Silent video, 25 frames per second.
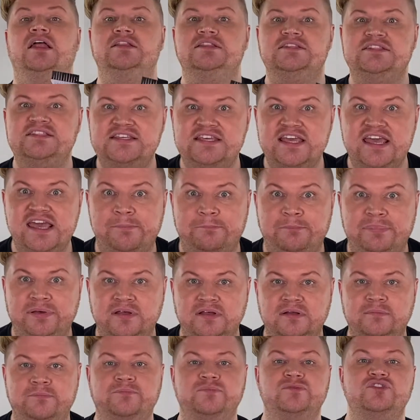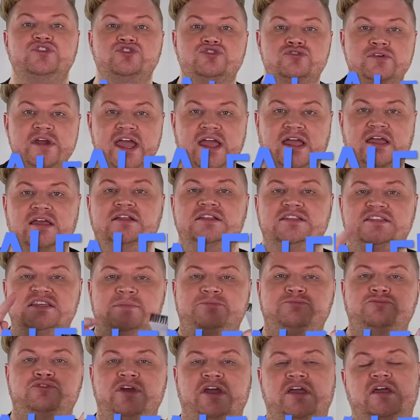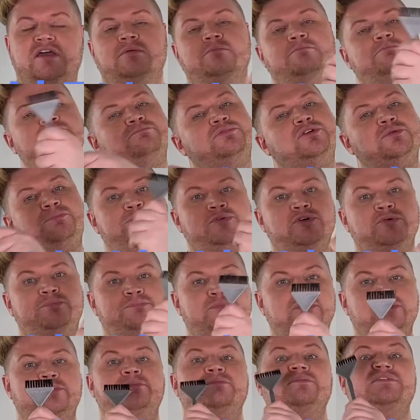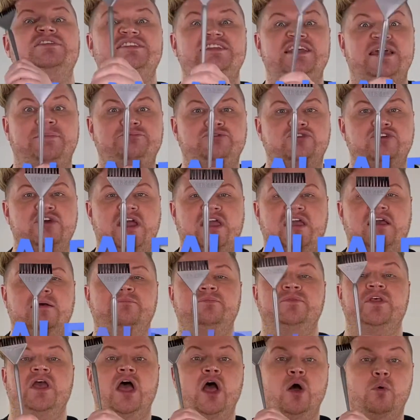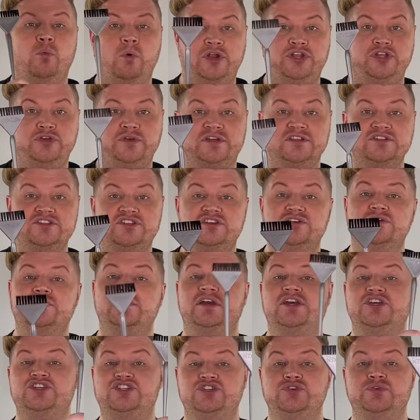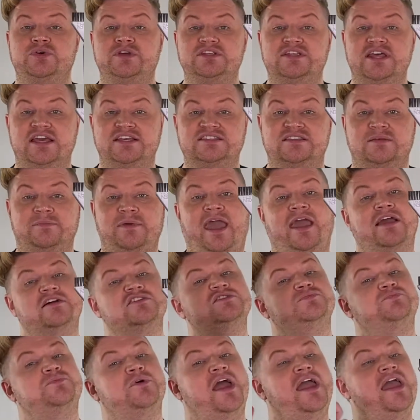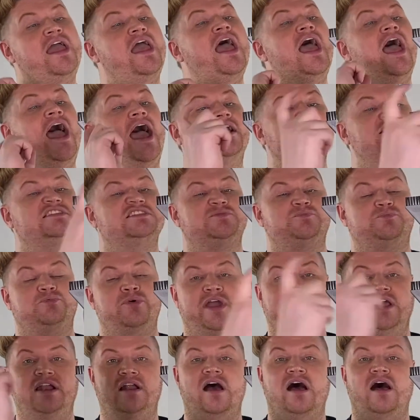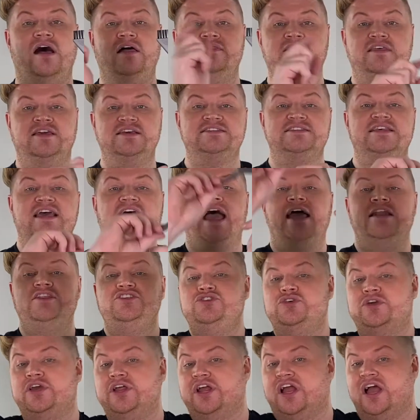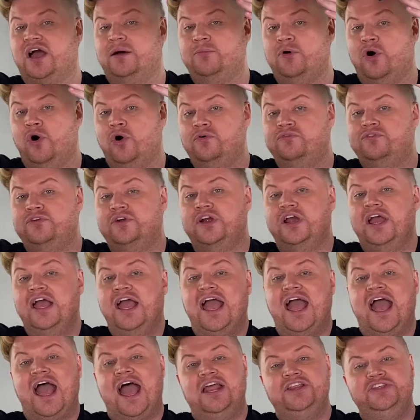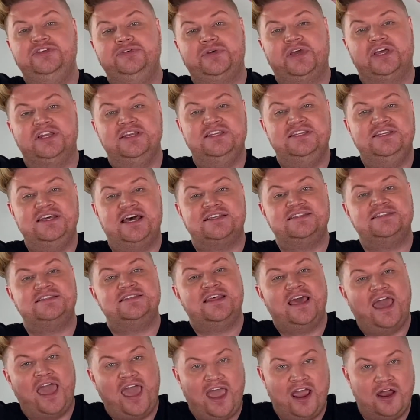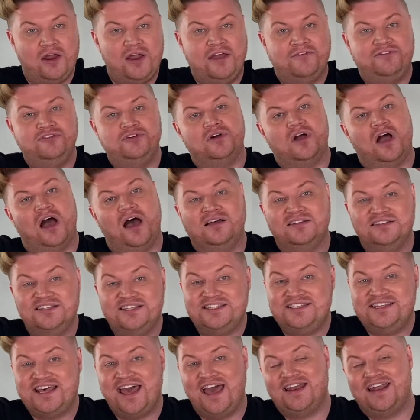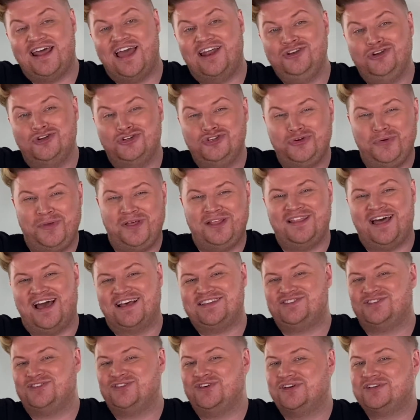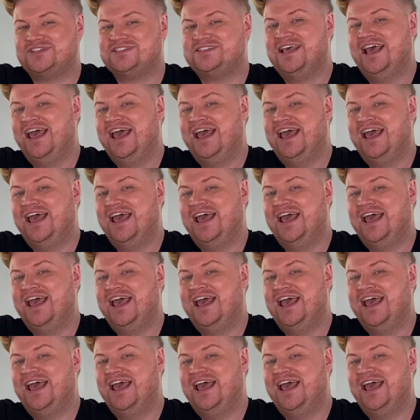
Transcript: Tip, trick, boop, boop, boop, tip, trick. What you can do is you can take some hairspray and spray it on this, and you can come over and you can dust the hair if you're on set and you're doing last looks,